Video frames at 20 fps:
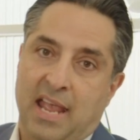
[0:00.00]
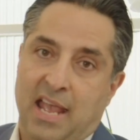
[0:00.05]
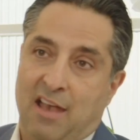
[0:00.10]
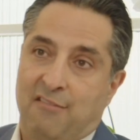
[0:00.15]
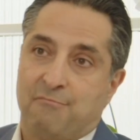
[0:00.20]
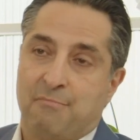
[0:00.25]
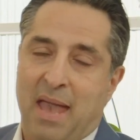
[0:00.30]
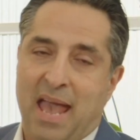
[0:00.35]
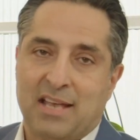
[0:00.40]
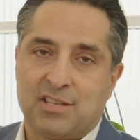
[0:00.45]

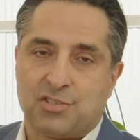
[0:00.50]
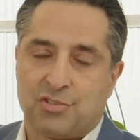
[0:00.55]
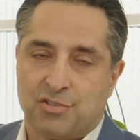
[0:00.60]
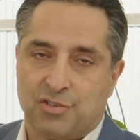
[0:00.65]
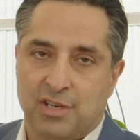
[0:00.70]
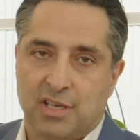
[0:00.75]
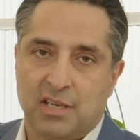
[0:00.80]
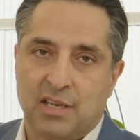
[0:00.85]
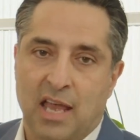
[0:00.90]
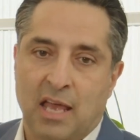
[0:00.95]
have mastered
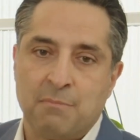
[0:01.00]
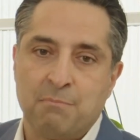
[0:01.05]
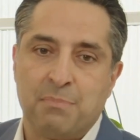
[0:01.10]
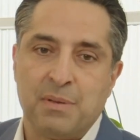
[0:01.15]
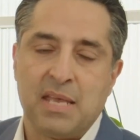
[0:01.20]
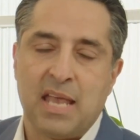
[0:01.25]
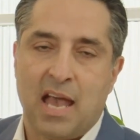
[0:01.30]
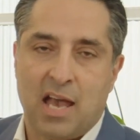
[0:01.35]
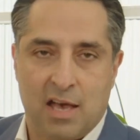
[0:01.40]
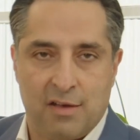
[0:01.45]
it, and
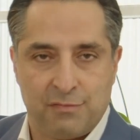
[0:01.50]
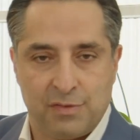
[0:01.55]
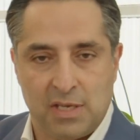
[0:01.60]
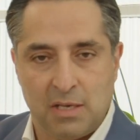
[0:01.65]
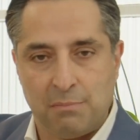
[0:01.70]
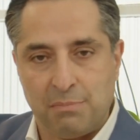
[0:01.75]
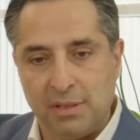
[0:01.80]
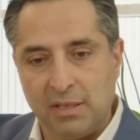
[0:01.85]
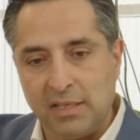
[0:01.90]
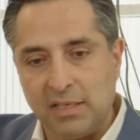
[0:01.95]
B, have the
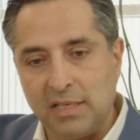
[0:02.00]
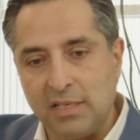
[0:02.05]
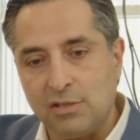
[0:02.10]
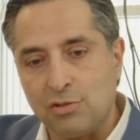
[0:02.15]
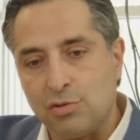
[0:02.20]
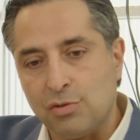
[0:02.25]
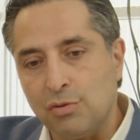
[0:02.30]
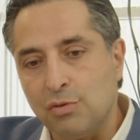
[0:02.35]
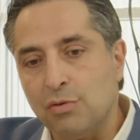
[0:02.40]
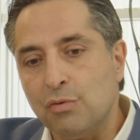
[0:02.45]
ability
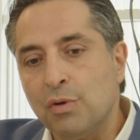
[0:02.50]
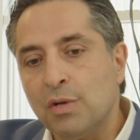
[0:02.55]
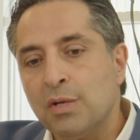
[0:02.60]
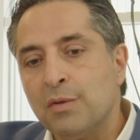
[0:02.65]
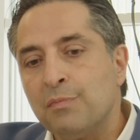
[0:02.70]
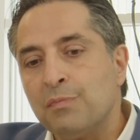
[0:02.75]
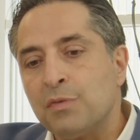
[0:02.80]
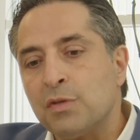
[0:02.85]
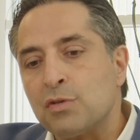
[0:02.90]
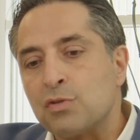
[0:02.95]
to
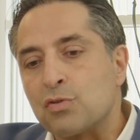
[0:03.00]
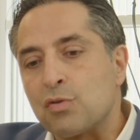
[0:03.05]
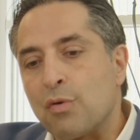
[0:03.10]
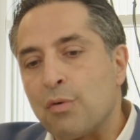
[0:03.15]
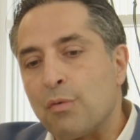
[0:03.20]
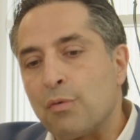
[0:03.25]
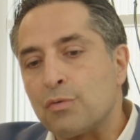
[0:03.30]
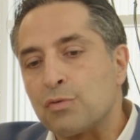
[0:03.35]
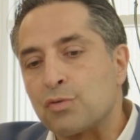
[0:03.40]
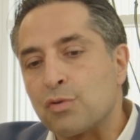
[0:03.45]

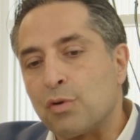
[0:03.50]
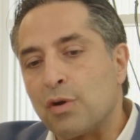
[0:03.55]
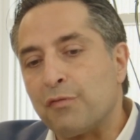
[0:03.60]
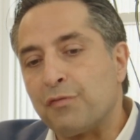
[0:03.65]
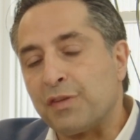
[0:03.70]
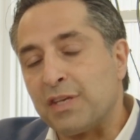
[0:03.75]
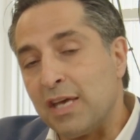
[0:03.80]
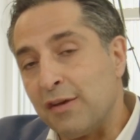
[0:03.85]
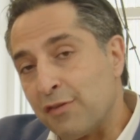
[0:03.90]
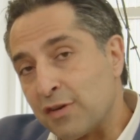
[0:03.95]
sort
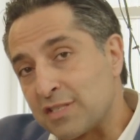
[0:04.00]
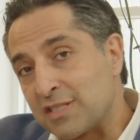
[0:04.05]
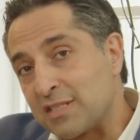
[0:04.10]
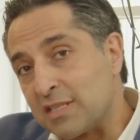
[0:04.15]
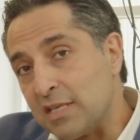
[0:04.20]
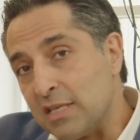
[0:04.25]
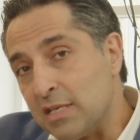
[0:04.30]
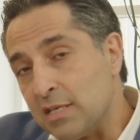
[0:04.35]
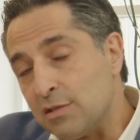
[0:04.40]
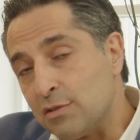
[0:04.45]
of give us
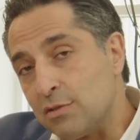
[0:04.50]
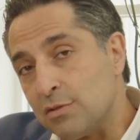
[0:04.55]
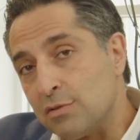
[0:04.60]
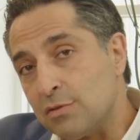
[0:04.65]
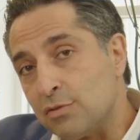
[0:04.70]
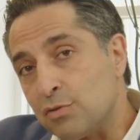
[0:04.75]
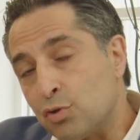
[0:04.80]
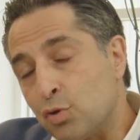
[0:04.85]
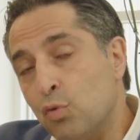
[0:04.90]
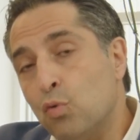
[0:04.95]
the
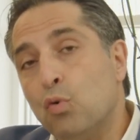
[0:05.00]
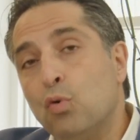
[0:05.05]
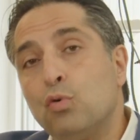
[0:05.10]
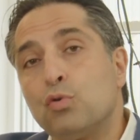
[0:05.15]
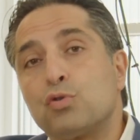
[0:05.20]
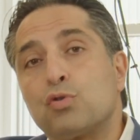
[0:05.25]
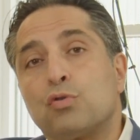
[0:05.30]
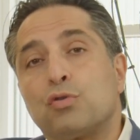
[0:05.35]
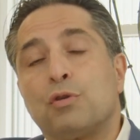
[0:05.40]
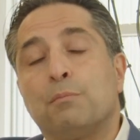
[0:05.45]

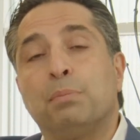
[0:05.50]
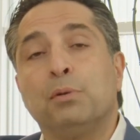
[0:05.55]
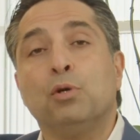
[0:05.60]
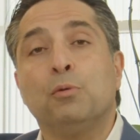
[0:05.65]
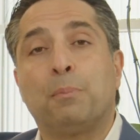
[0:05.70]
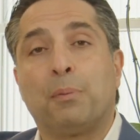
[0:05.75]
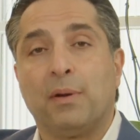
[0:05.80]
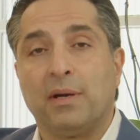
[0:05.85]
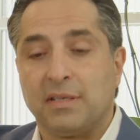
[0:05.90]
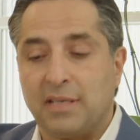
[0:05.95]
tools or the
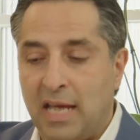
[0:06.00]
blueprint.